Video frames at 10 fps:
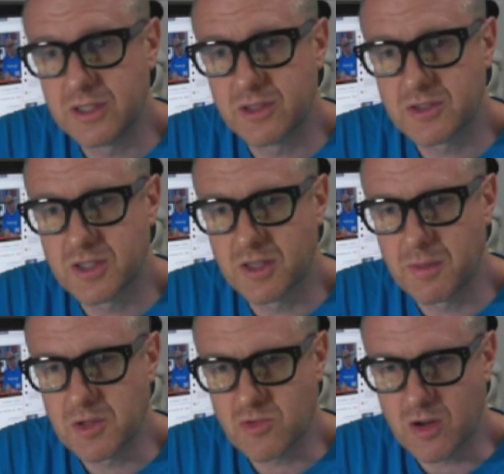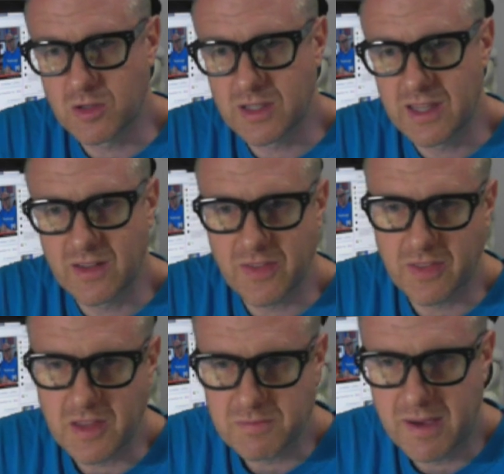You know, it's going to be a struggle again. I
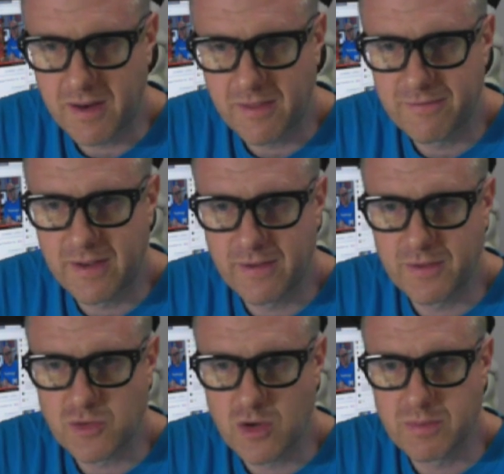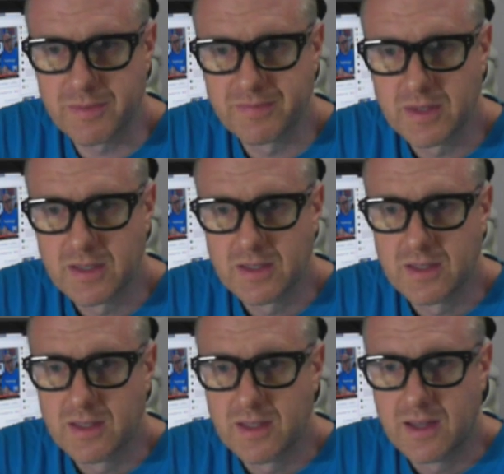think that's part of the fun of the trip.
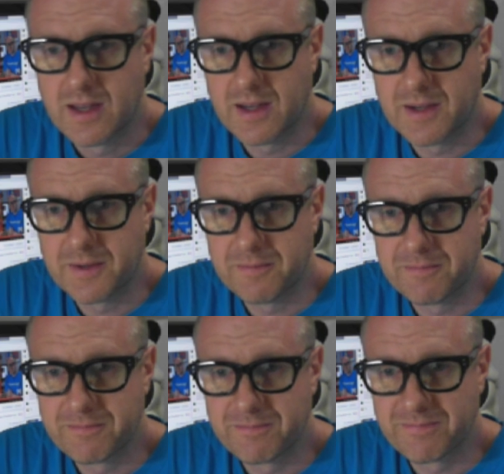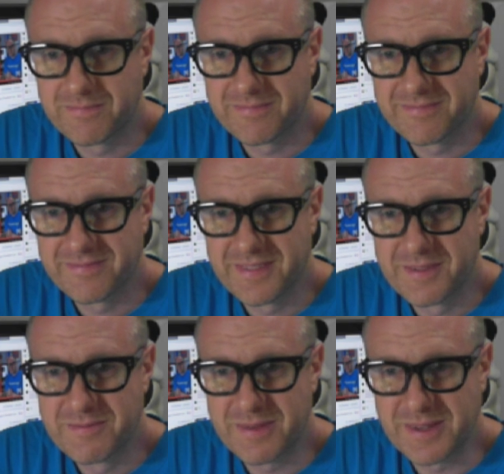
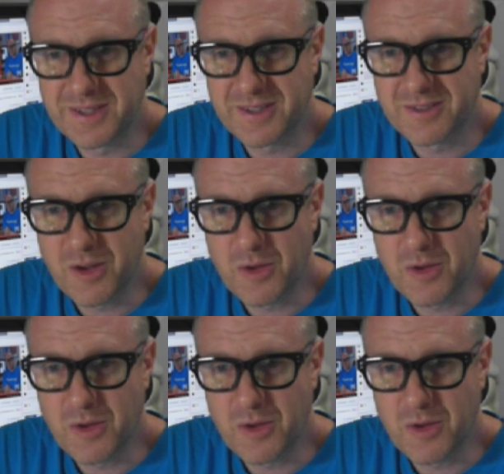But yeah,